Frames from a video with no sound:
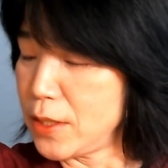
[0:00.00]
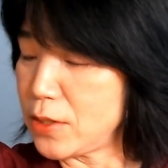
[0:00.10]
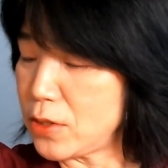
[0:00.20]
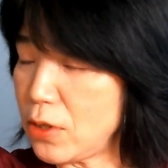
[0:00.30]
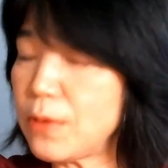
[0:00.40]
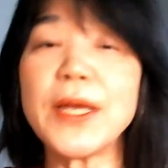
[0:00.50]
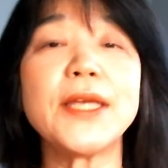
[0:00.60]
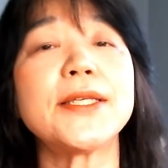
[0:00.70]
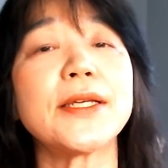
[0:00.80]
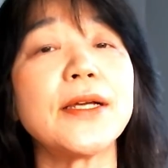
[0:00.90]
So
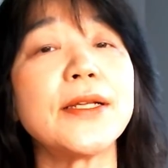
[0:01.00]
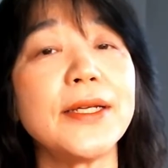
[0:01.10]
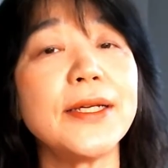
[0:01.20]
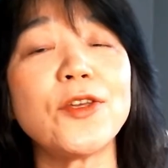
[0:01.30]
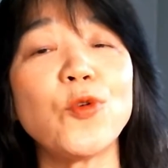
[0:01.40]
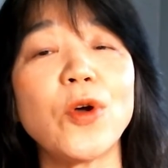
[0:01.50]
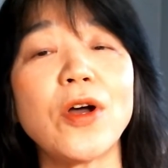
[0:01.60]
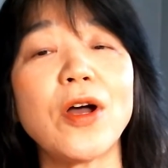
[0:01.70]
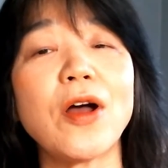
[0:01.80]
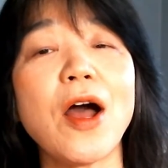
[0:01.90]
basically
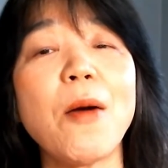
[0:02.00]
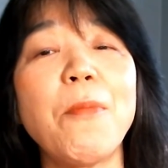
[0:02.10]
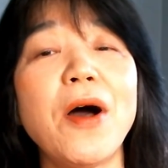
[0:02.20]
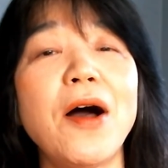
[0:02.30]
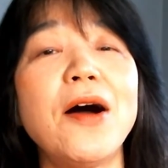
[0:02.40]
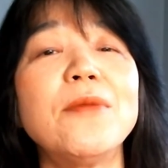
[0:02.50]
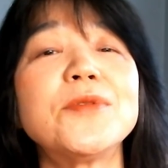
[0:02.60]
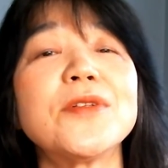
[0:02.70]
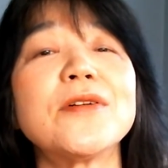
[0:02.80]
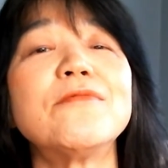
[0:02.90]
your upper
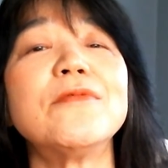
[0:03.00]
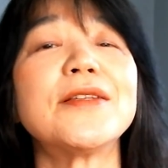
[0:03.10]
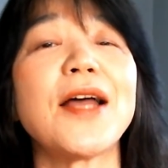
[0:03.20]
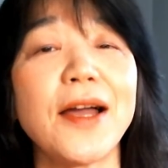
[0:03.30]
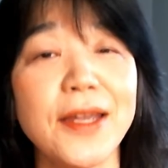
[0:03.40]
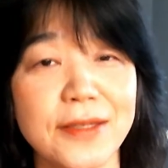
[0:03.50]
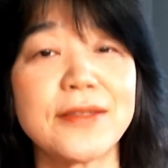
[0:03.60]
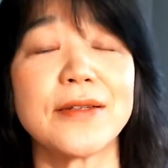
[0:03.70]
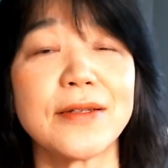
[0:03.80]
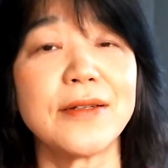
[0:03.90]
arms are
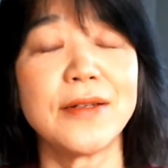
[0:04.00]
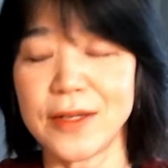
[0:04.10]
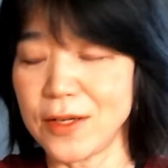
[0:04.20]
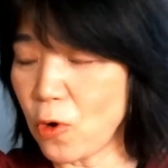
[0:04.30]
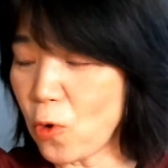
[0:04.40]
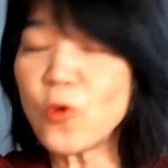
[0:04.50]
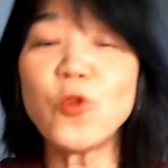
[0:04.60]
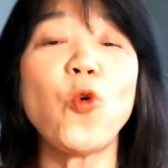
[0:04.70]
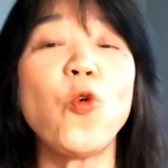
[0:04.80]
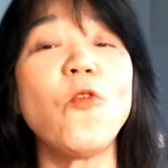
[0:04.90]
tight
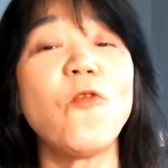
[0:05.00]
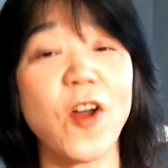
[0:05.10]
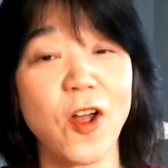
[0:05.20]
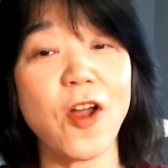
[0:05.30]
all over.